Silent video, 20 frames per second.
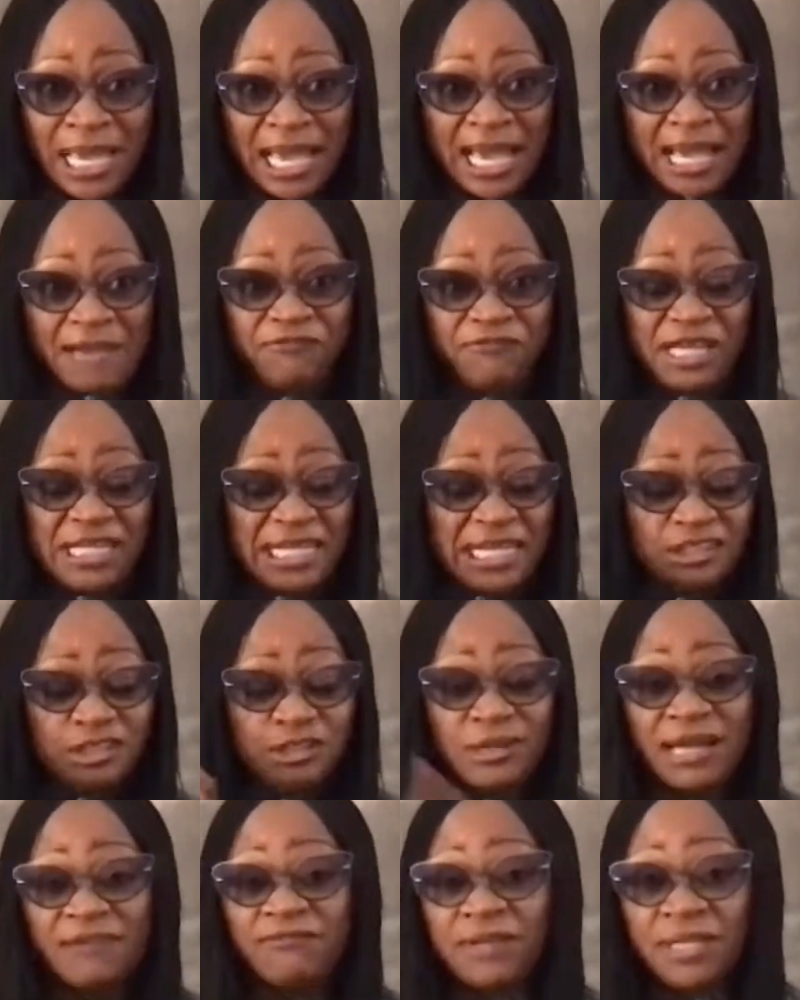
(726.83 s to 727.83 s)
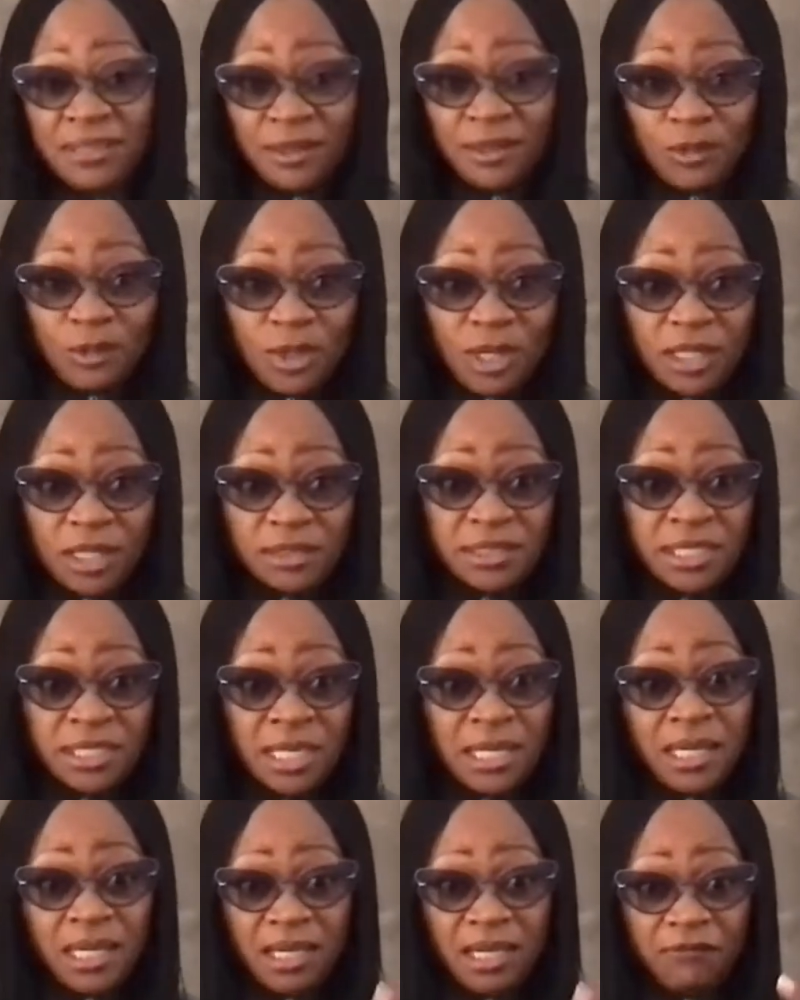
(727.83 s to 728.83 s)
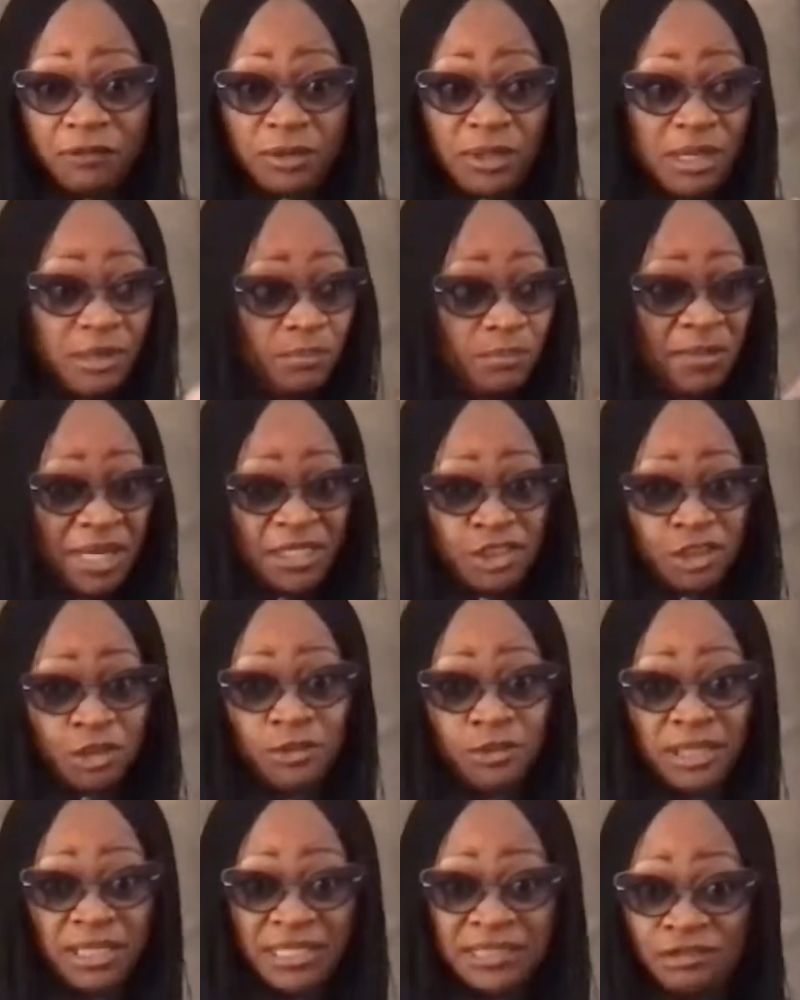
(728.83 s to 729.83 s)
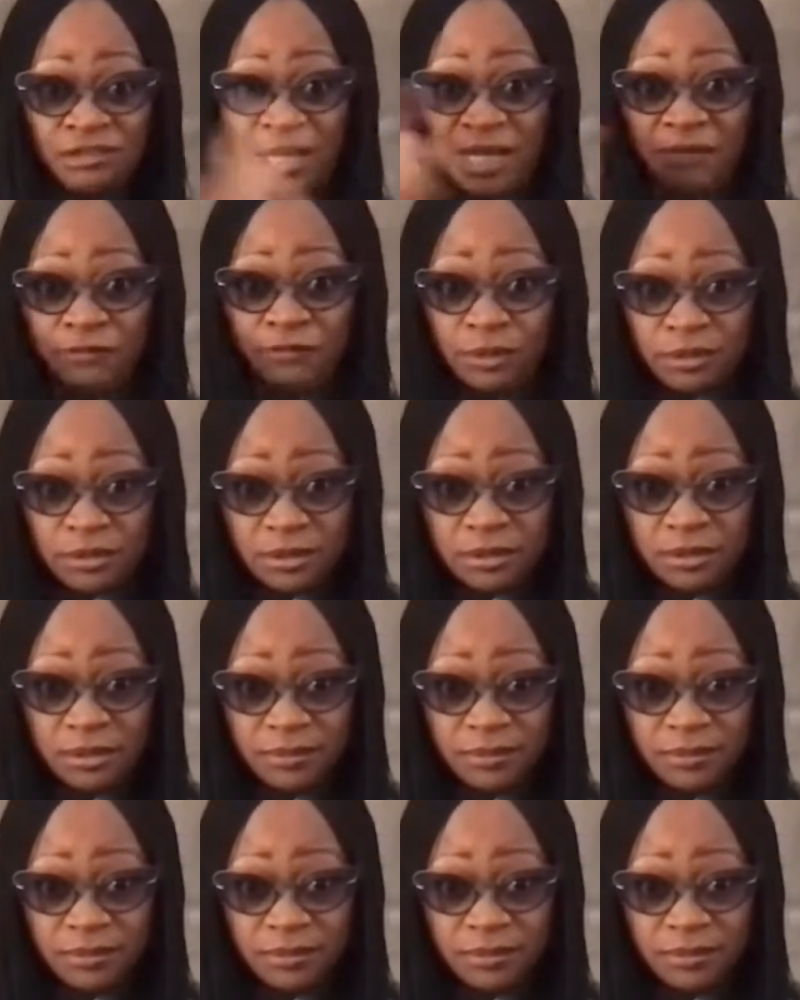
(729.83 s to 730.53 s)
I'm finally traveling the world, even though my children has traveled.